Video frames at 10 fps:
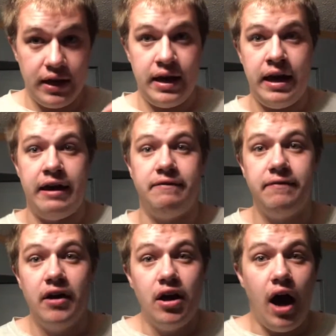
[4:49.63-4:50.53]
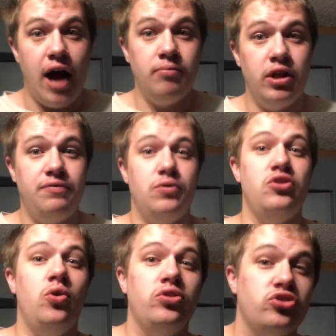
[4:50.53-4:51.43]
if I'm left with
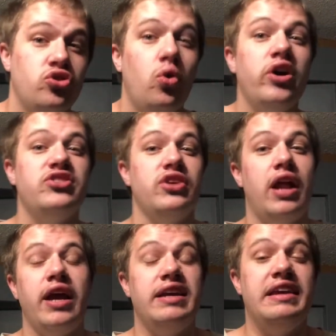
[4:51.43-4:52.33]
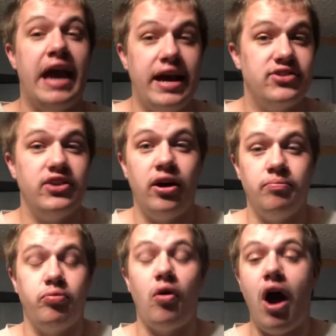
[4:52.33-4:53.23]
no other choice, then I guess I'll
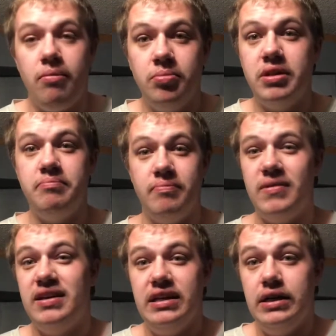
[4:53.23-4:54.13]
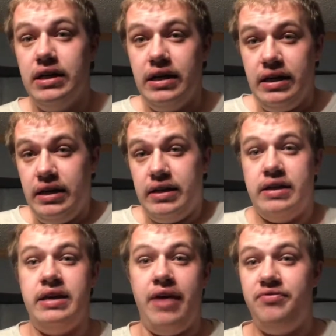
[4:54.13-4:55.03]
probably
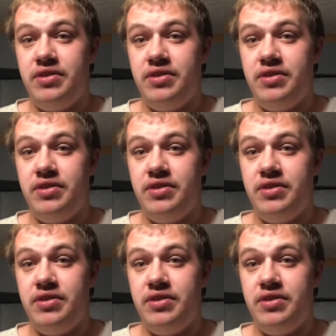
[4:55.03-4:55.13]
keep